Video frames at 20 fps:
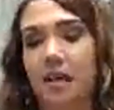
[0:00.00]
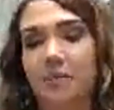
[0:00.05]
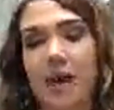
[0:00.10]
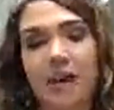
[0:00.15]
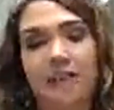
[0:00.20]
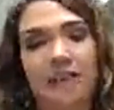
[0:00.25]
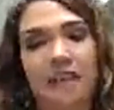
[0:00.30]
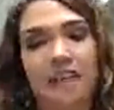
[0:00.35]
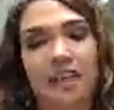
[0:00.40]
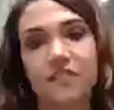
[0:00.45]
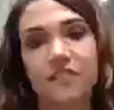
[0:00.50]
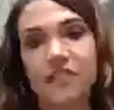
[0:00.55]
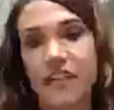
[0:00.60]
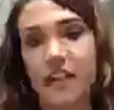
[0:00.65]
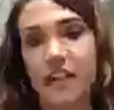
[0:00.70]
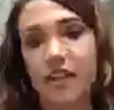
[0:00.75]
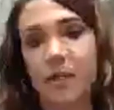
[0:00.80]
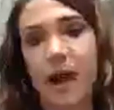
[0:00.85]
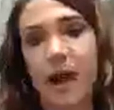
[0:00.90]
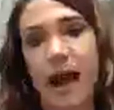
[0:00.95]
At the end of the
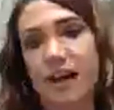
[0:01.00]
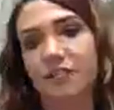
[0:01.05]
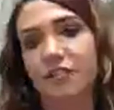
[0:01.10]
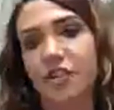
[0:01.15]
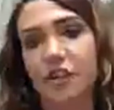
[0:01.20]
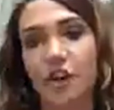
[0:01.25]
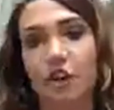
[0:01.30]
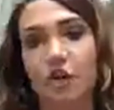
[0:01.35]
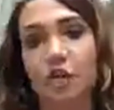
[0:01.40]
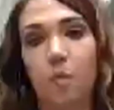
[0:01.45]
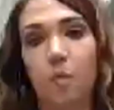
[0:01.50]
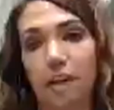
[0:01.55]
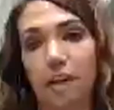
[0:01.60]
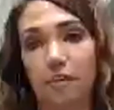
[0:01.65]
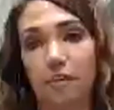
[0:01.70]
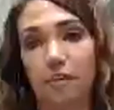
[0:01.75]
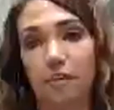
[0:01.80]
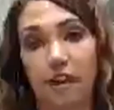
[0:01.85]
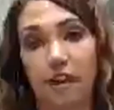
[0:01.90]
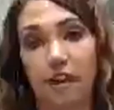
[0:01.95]
day, you have to know
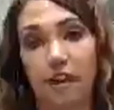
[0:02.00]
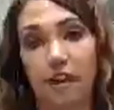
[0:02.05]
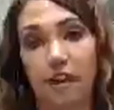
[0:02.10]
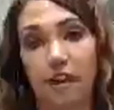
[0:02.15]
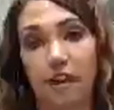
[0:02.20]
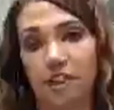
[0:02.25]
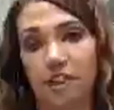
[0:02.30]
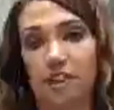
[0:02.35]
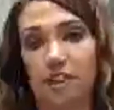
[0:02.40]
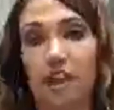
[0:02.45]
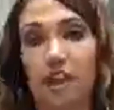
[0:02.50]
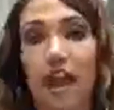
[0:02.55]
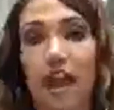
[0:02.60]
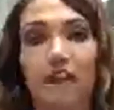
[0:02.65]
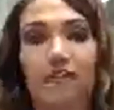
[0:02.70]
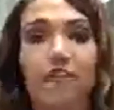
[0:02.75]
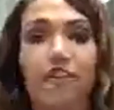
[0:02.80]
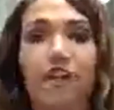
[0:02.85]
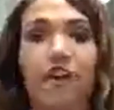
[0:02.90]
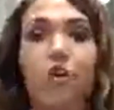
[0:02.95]
why you're there. You
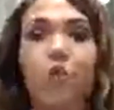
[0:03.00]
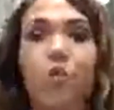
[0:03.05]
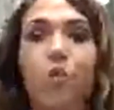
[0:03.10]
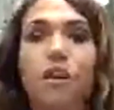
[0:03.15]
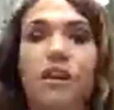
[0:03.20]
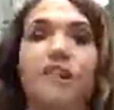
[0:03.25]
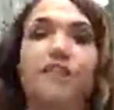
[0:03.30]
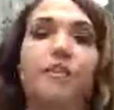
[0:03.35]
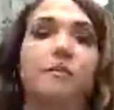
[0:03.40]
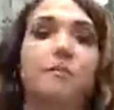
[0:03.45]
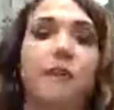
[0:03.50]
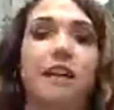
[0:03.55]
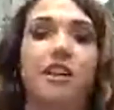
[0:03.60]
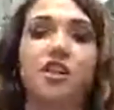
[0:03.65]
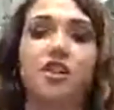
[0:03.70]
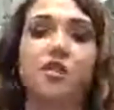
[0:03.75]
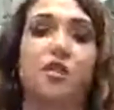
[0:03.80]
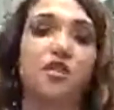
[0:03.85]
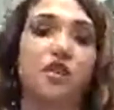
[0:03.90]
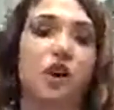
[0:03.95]
have to know what even
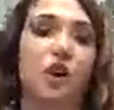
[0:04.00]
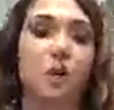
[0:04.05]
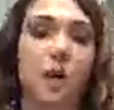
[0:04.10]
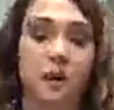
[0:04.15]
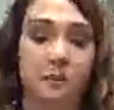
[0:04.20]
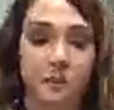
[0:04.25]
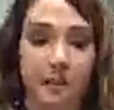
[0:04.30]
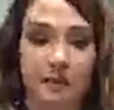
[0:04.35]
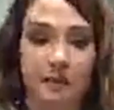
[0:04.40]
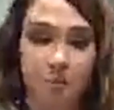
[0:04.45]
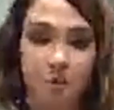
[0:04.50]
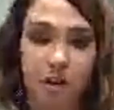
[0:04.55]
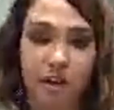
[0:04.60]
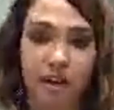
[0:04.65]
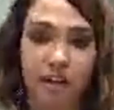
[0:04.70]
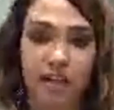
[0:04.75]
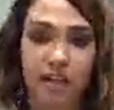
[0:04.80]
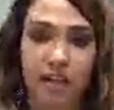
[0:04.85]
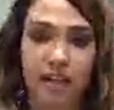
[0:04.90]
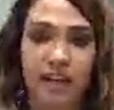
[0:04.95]
made you show up that
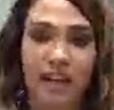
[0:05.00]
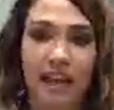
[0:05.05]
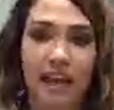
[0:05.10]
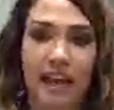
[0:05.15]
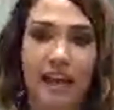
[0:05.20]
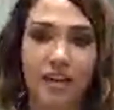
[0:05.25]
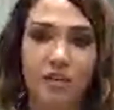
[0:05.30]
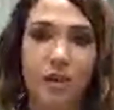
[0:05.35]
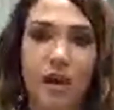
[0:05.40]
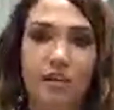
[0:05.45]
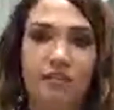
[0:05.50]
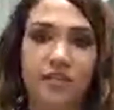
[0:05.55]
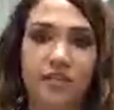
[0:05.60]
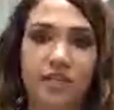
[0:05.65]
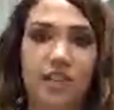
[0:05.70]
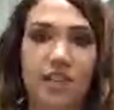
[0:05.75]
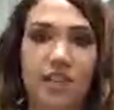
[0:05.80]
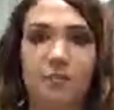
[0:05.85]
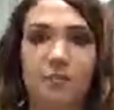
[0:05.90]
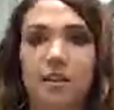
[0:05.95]
morning, and you have
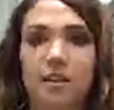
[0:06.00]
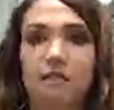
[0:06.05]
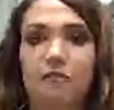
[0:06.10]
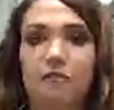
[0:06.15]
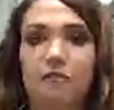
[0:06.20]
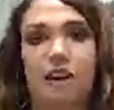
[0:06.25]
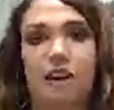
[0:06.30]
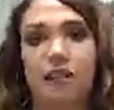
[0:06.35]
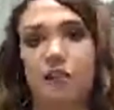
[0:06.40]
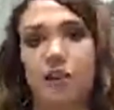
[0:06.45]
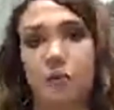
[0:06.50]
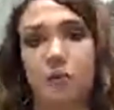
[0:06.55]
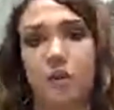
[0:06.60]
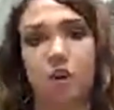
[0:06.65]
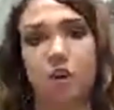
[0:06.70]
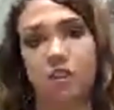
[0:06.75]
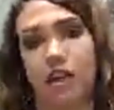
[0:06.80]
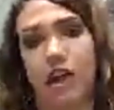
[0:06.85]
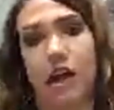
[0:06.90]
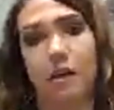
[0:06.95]
to keep front of you
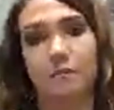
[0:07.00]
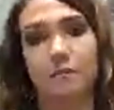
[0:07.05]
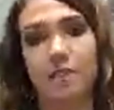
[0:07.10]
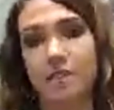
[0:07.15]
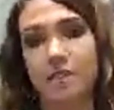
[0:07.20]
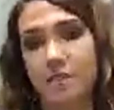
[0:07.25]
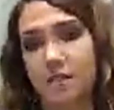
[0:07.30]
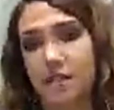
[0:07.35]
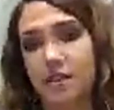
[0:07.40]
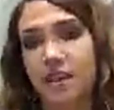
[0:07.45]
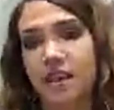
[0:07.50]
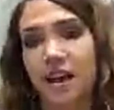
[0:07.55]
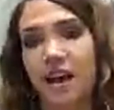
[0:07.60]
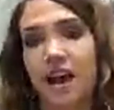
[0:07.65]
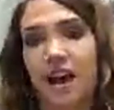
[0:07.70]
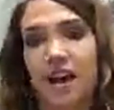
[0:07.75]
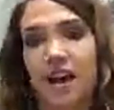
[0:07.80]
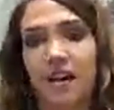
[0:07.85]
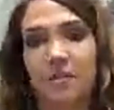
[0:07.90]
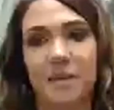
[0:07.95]
at all times.
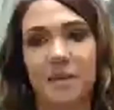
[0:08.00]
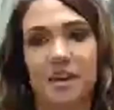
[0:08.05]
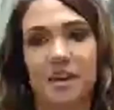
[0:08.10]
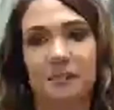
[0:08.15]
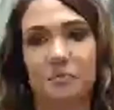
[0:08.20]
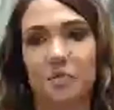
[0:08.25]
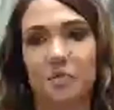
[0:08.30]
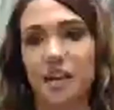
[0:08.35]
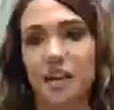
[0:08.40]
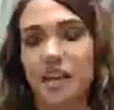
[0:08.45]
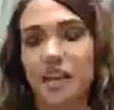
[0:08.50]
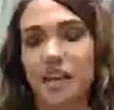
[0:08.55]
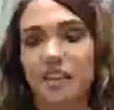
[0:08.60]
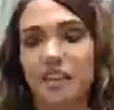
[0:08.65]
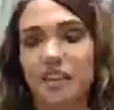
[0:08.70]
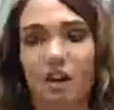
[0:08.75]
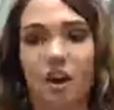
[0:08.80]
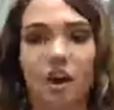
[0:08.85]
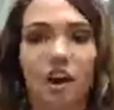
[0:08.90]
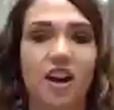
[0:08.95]
And when it
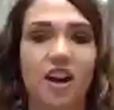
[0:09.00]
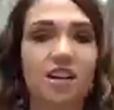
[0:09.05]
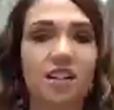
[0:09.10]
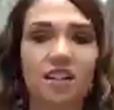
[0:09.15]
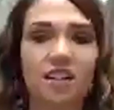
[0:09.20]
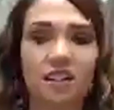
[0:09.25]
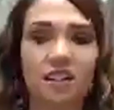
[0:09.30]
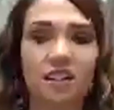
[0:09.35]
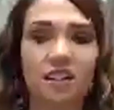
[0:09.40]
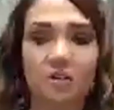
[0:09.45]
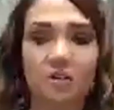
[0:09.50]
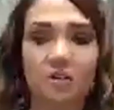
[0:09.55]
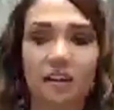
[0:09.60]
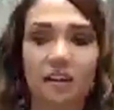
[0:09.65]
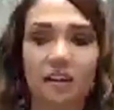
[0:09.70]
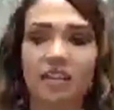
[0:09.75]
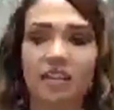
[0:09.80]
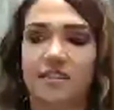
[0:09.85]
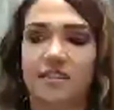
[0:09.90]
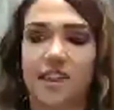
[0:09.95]
gets hard, you
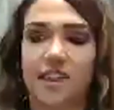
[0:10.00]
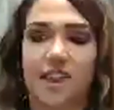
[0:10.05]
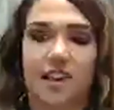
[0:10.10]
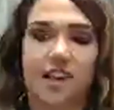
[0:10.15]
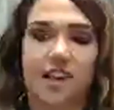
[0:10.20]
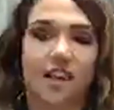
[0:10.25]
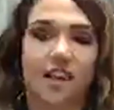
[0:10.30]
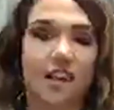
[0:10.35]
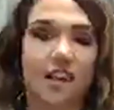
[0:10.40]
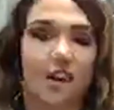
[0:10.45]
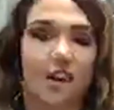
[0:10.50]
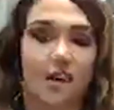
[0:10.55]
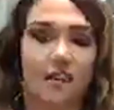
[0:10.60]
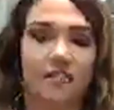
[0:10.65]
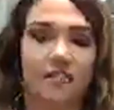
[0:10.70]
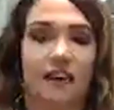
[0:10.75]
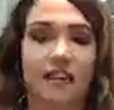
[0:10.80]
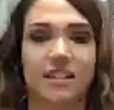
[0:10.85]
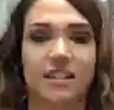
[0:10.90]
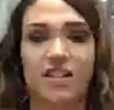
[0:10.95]
have to think, you know,
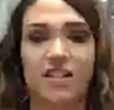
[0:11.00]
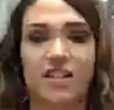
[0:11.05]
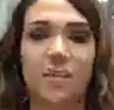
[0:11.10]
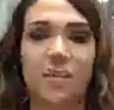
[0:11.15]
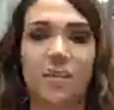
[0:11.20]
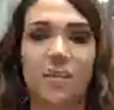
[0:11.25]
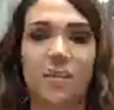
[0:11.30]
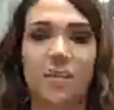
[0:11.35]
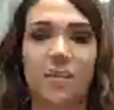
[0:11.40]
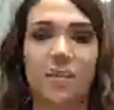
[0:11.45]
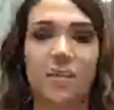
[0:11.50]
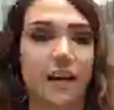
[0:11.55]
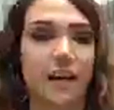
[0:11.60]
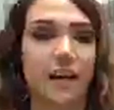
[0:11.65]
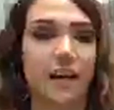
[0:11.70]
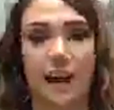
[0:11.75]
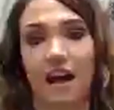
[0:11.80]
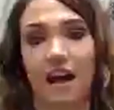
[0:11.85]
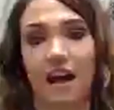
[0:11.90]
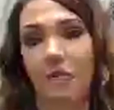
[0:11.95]
if I stop this
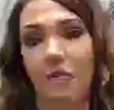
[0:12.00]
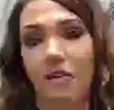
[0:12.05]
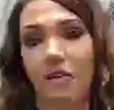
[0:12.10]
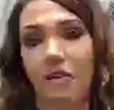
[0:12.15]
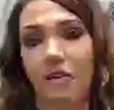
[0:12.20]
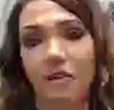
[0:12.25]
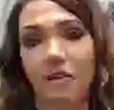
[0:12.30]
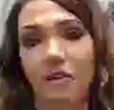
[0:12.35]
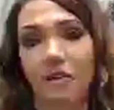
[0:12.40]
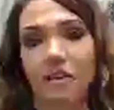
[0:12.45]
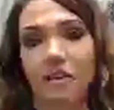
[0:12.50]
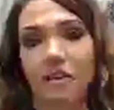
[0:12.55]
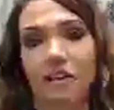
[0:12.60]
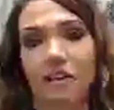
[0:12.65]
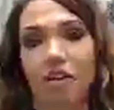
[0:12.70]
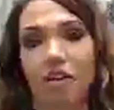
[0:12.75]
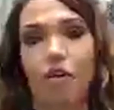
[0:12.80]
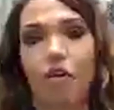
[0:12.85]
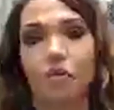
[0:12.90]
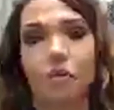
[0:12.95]
right now, who
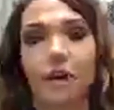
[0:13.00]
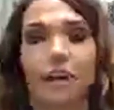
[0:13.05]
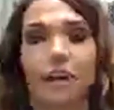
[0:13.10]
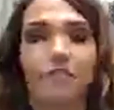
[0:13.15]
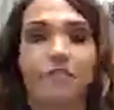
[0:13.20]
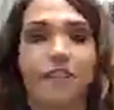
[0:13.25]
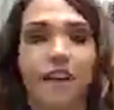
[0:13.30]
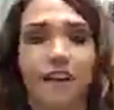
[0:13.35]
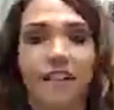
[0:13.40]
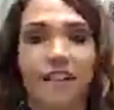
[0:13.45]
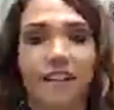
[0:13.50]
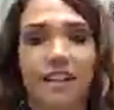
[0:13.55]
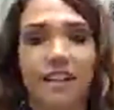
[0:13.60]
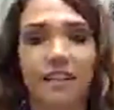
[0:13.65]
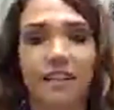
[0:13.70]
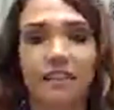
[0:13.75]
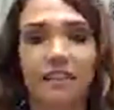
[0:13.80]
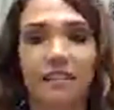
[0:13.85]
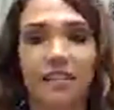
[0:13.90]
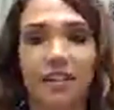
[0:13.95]
am I
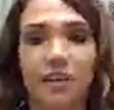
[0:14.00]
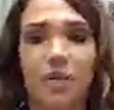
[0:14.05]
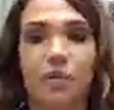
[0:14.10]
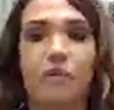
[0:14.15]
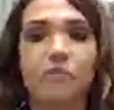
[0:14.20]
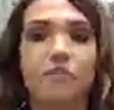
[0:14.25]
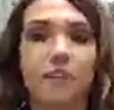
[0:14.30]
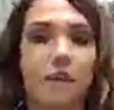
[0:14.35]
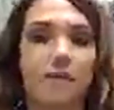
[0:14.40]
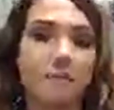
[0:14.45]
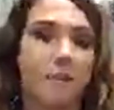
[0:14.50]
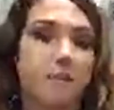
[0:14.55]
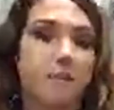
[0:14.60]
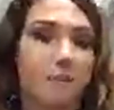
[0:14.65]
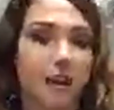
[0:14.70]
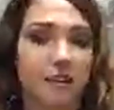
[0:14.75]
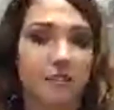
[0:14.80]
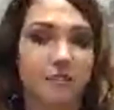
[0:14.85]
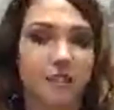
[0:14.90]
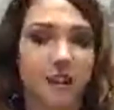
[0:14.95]
affecting? Whose family
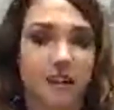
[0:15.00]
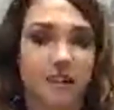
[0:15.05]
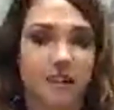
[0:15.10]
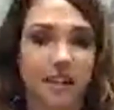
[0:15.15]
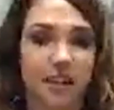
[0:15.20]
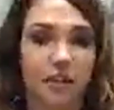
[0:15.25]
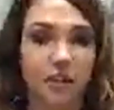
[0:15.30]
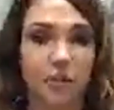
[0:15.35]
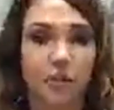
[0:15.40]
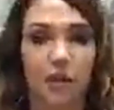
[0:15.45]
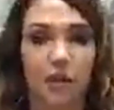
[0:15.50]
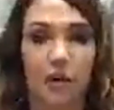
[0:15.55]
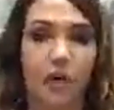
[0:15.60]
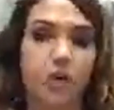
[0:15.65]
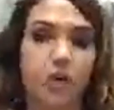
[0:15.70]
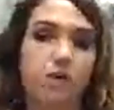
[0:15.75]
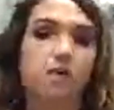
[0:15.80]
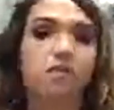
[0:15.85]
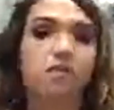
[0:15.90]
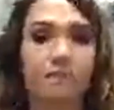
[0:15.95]
am I affecting? Whose
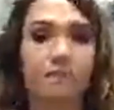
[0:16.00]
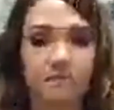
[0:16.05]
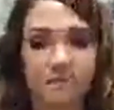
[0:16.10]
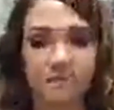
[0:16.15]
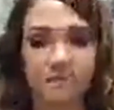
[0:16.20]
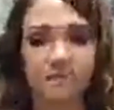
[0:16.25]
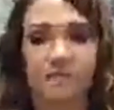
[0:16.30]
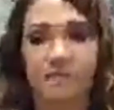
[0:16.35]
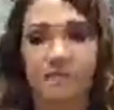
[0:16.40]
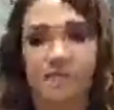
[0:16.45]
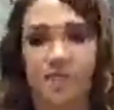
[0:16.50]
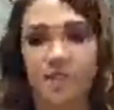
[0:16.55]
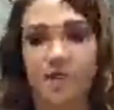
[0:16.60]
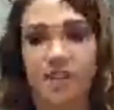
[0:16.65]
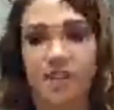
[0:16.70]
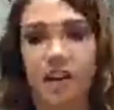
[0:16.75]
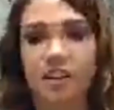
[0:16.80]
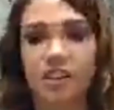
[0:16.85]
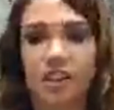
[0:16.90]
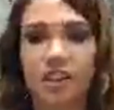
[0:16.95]
goals?
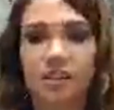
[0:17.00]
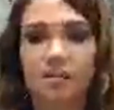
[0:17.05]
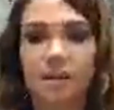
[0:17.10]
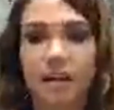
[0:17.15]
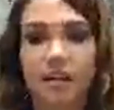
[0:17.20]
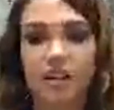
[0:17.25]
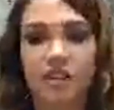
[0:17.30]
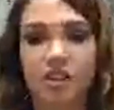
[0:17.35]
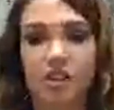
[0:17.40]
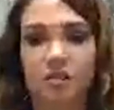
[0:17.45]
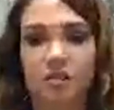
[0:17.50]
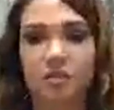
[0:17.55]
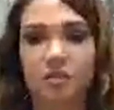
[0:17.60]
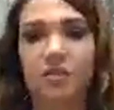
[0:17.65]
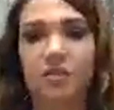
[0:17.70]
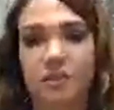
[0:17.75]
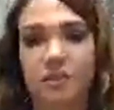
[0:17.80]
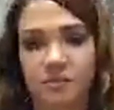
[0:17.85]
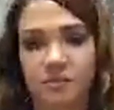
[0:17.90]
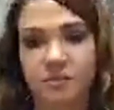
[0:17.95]
So it's not just about
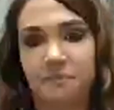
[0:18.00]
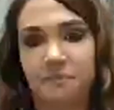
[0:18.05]
you.